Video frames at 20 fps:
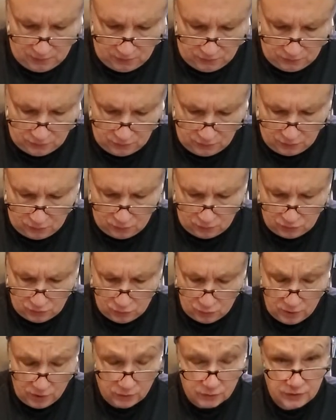So,
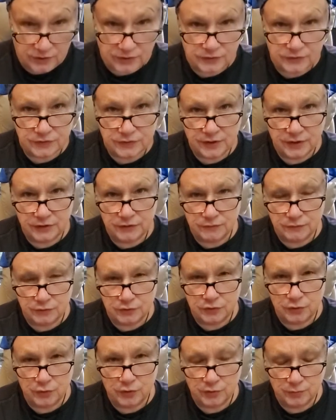Aquarius, thanks for
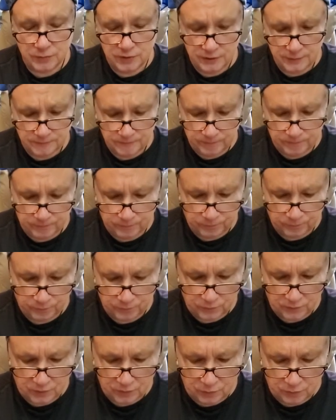joining me.
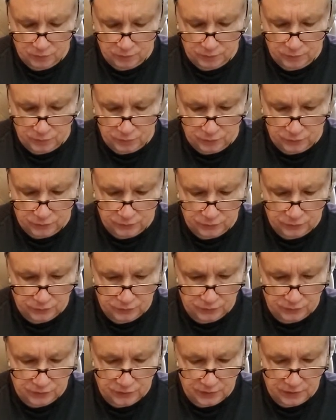We're pulling through the
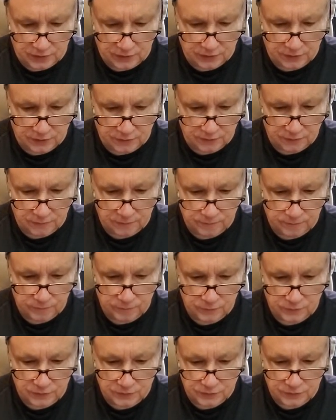deck here.
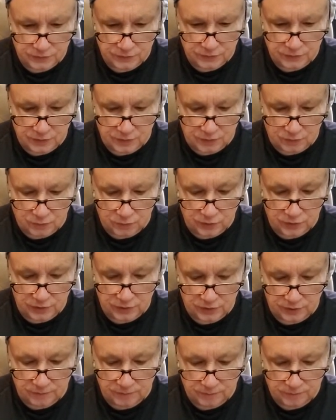This is a
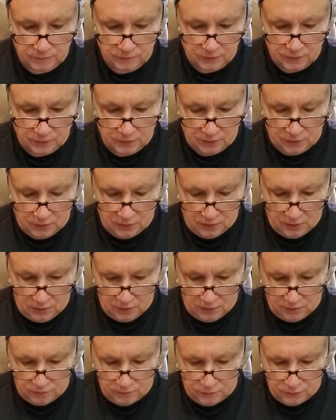reading
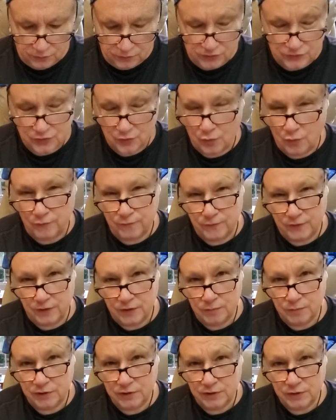for the soul
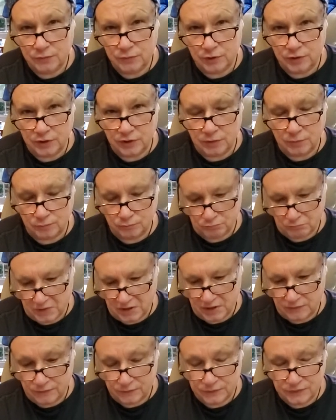family, reading
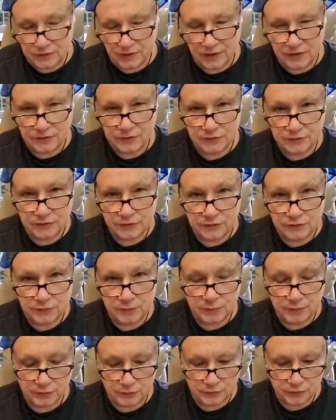manifestation,
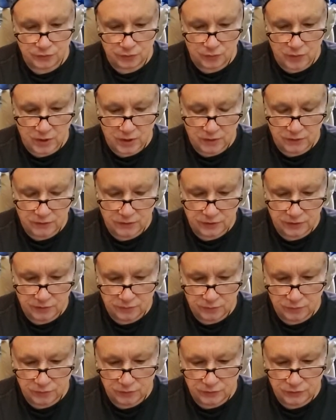spirituality. I'm
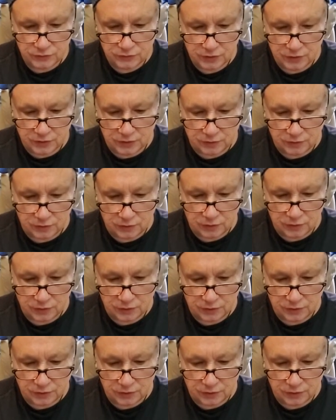really trying to look